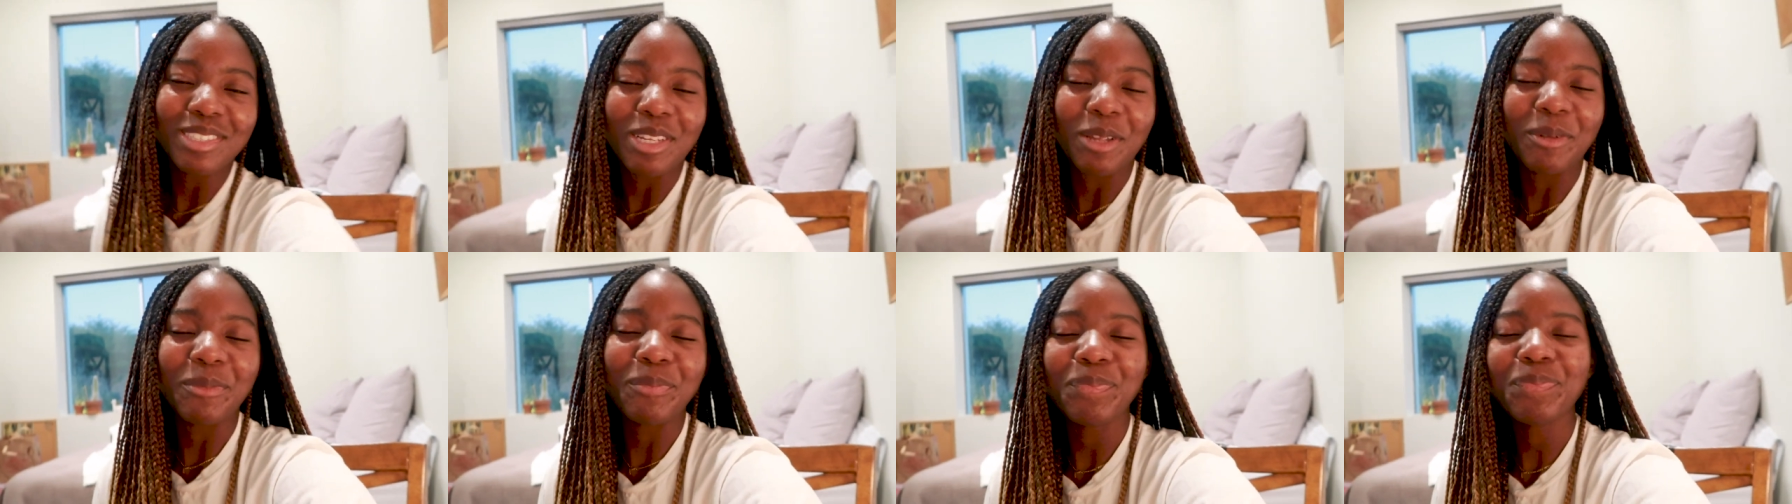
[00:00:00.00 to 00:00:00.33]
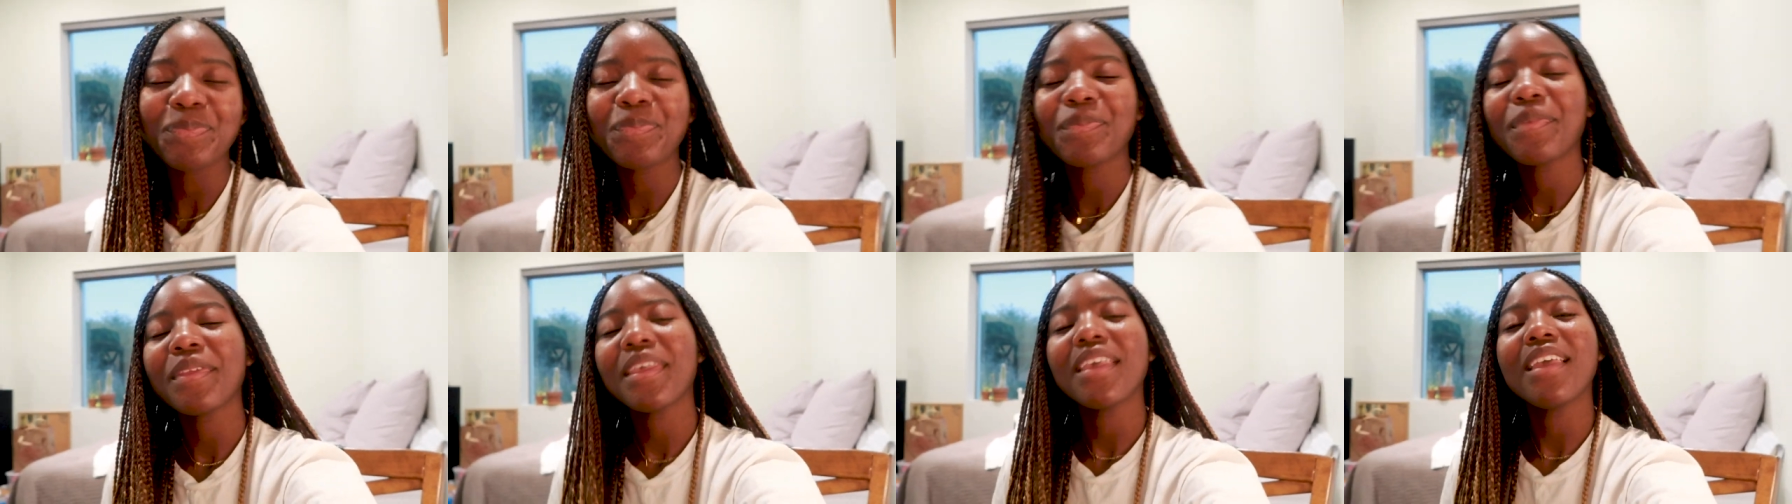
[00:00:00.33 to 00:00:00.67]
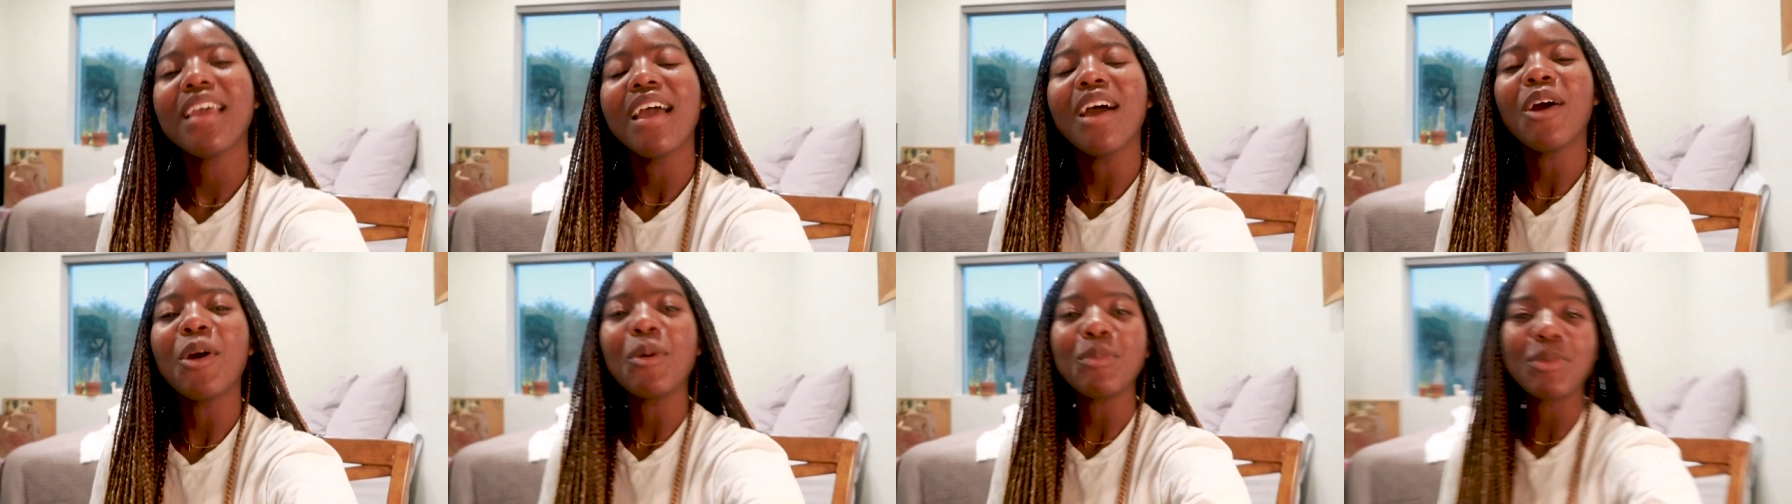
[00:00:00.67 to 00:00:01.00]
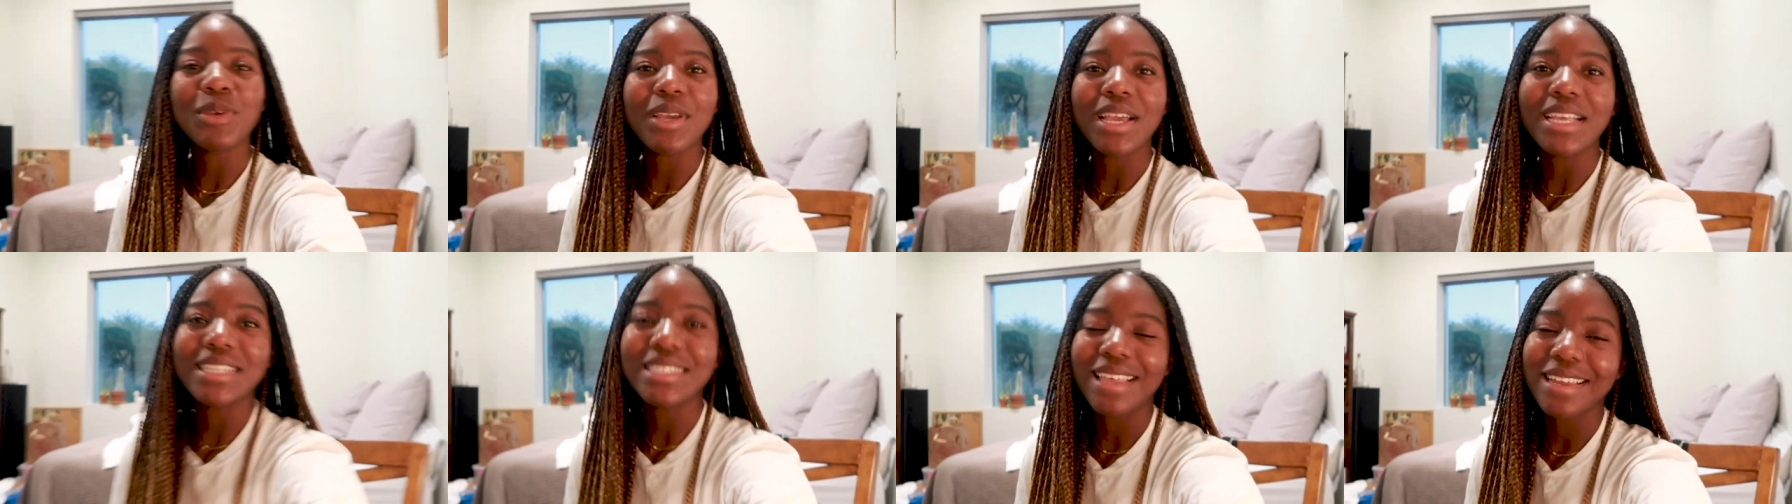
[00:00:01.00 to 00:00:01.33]
So hope
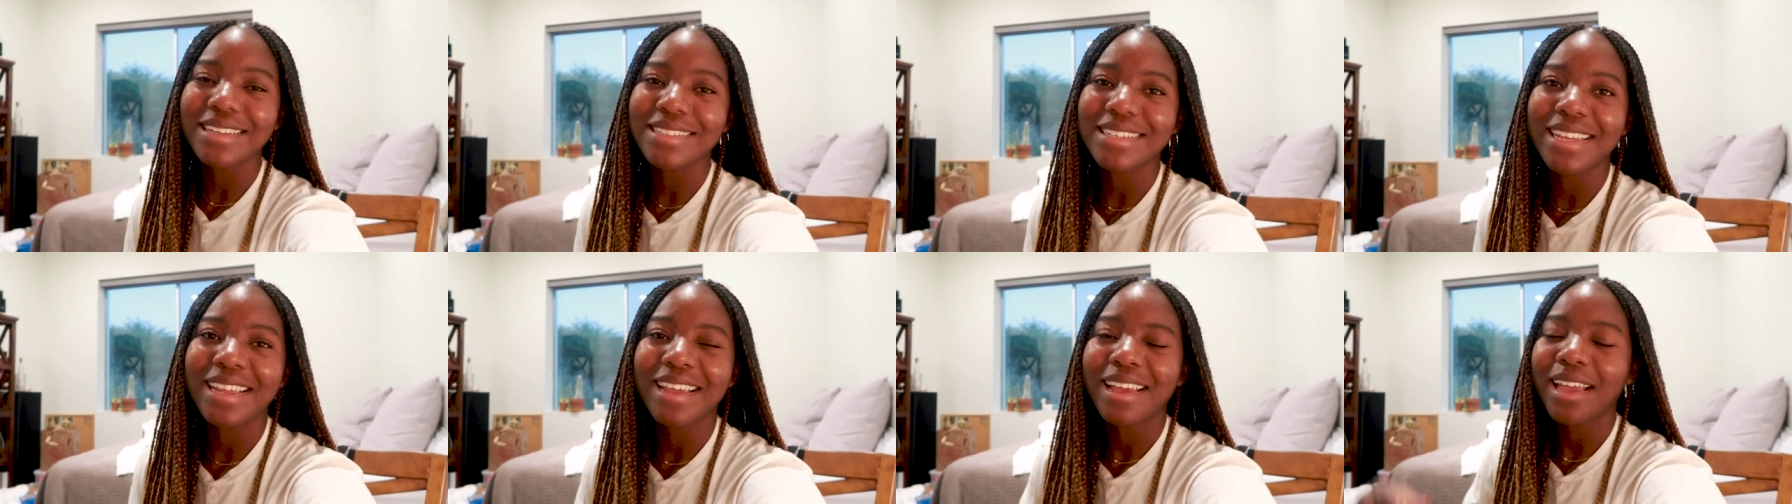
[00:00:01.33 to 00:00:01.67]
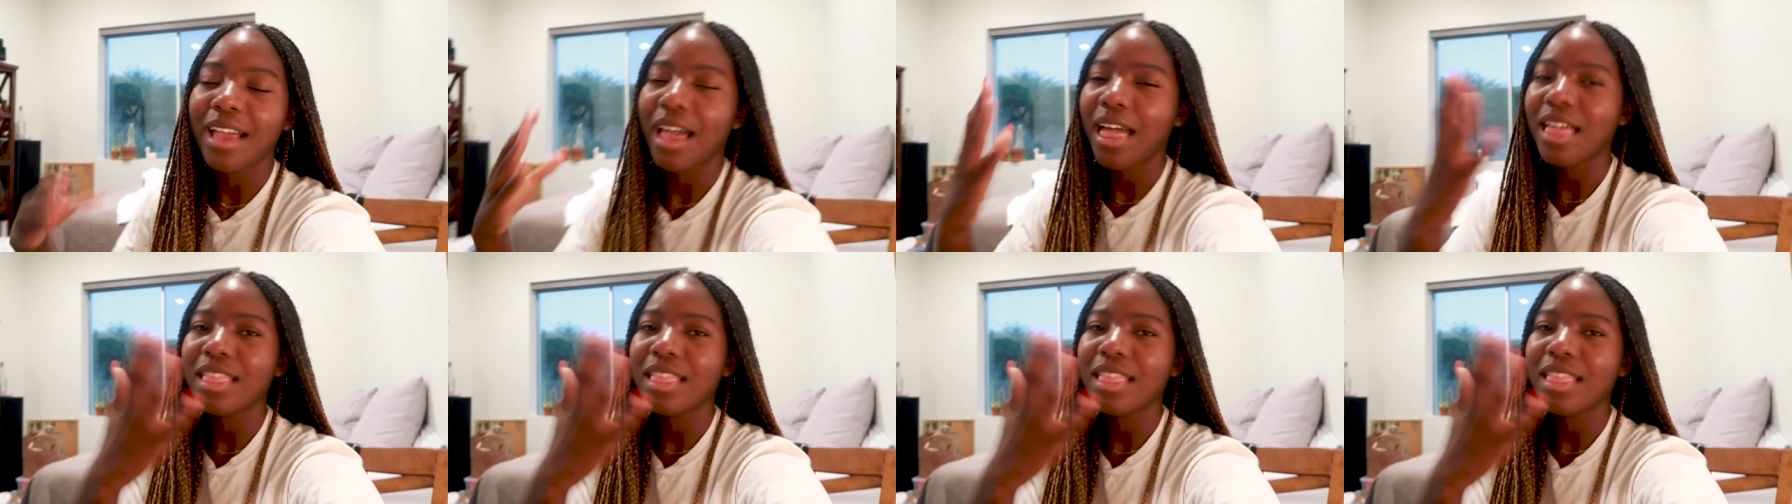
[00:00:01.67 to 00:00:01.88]
you guys liked it.